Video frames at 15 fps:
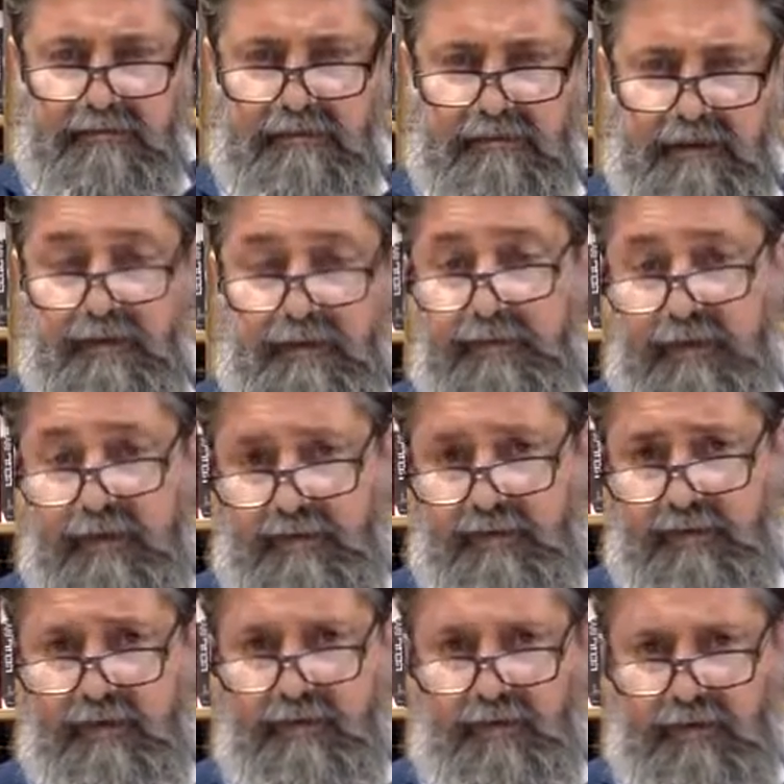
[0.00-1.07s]
He was
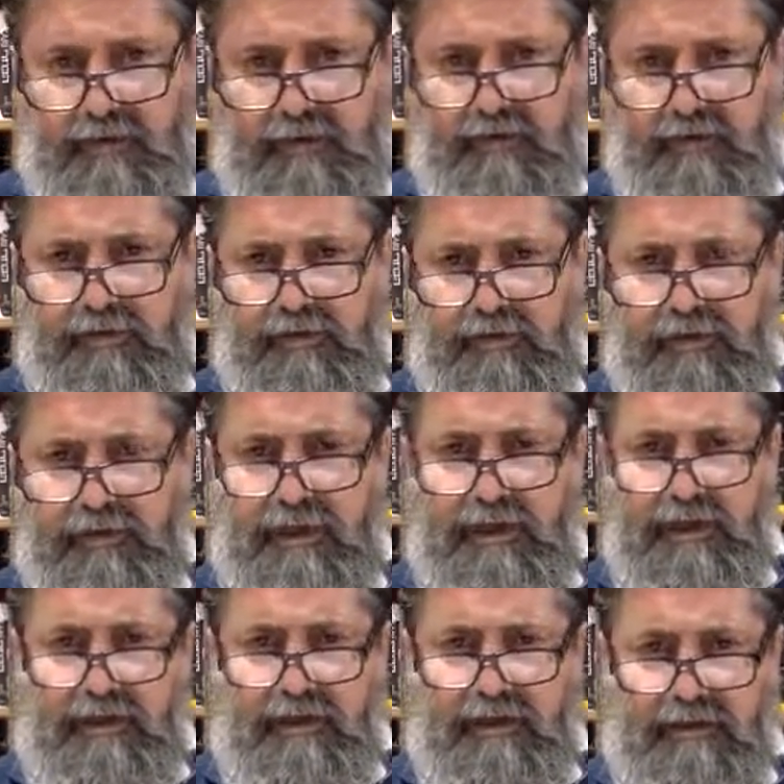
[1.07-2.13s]
married before to a Jewish
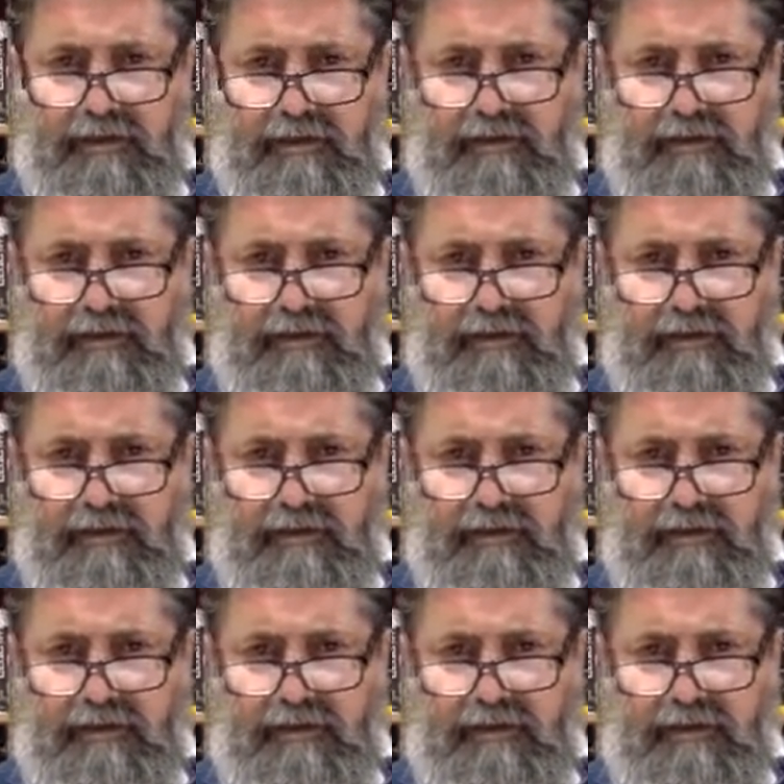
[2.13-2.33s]
lady